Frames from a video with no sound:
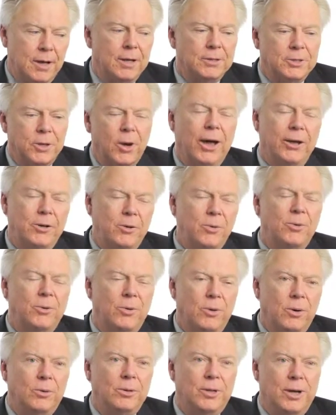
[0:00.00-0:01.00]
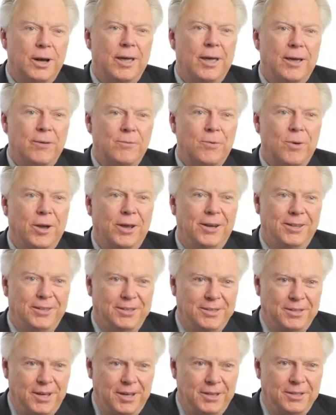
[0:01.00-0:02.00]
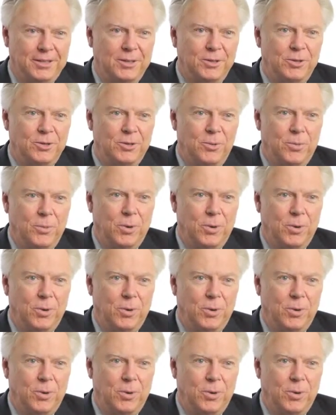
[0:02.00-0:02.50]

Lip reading: So I don't know that I have great insights into